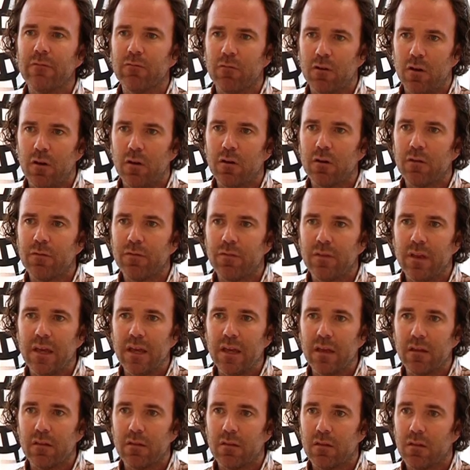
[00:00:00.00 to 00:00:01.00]
for a lot of
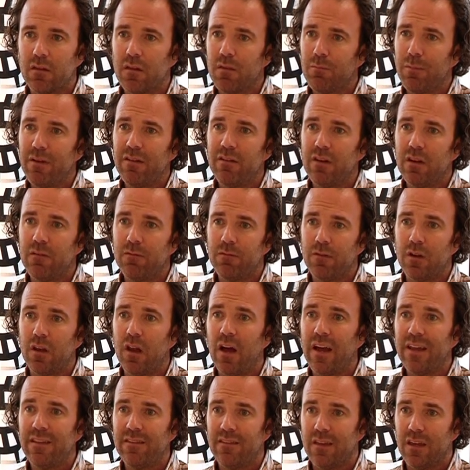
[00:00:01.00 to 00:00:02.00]
things, especially for
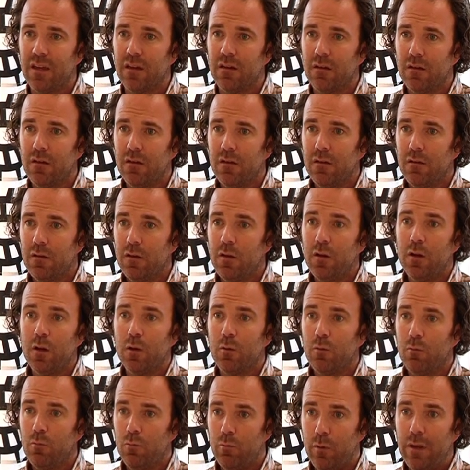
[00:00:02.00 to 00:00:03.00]
lighting.
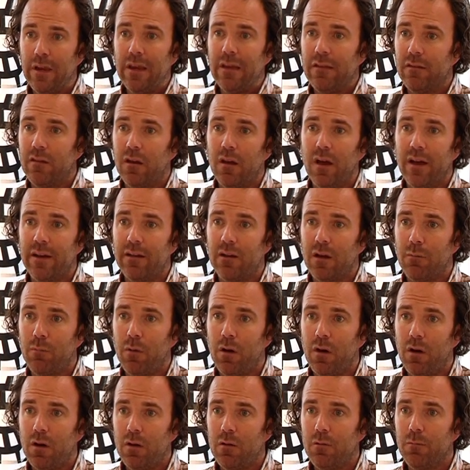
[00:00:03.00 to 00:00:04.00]
We need to light up
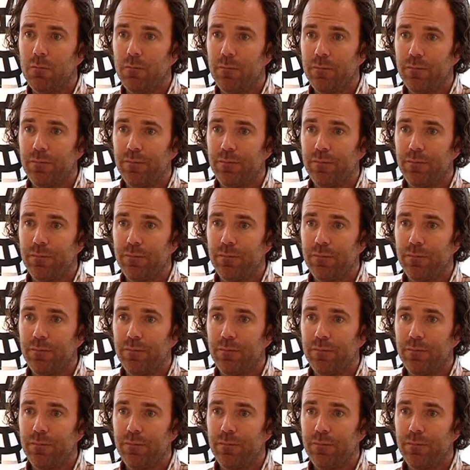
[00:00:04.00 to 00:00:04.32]
our home.